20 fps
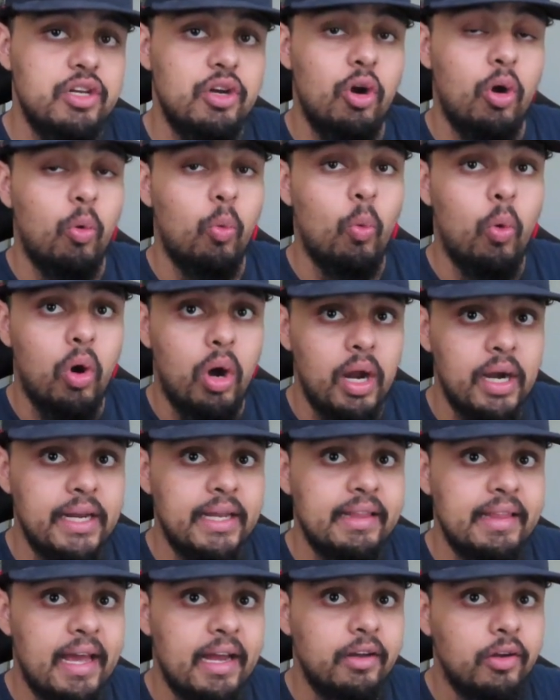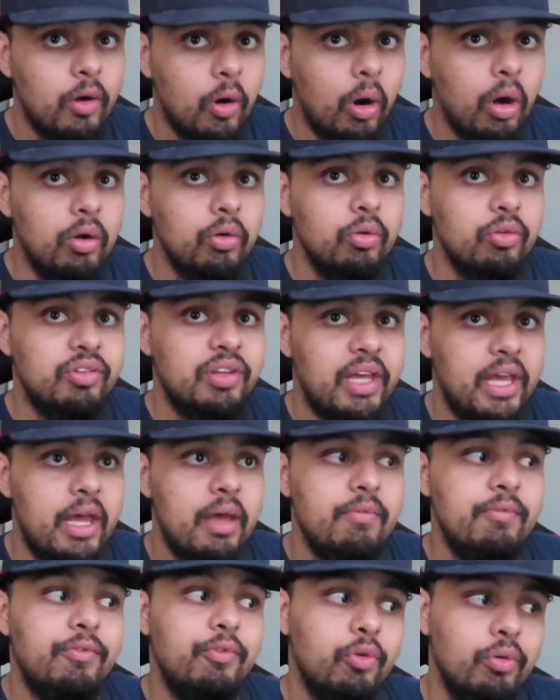are wanting that Cardinals
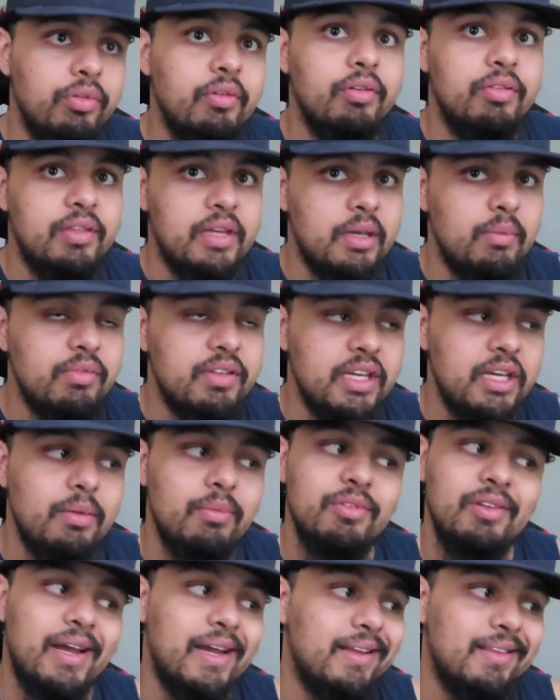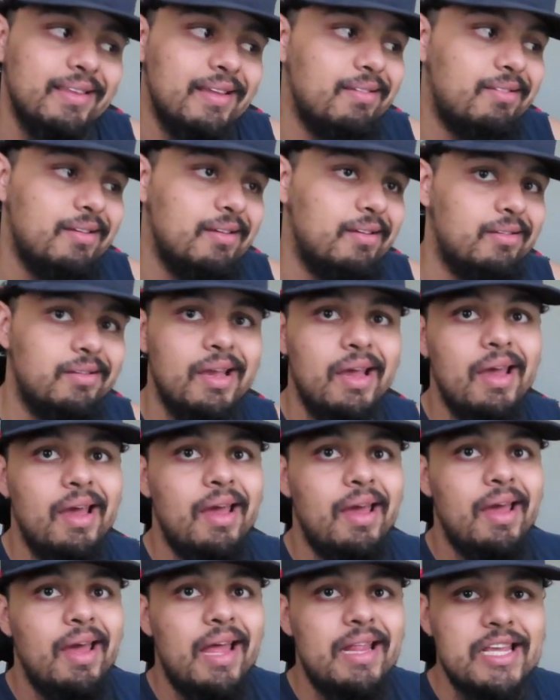Chem for their theme teams,
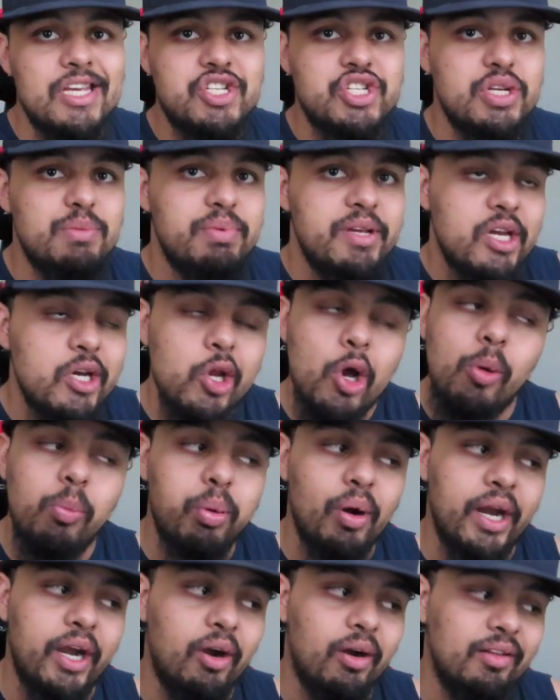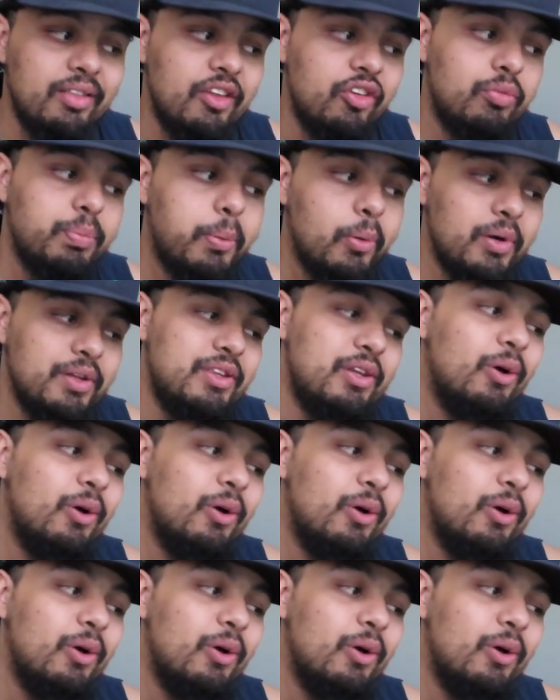this should be a no-brainer at this point.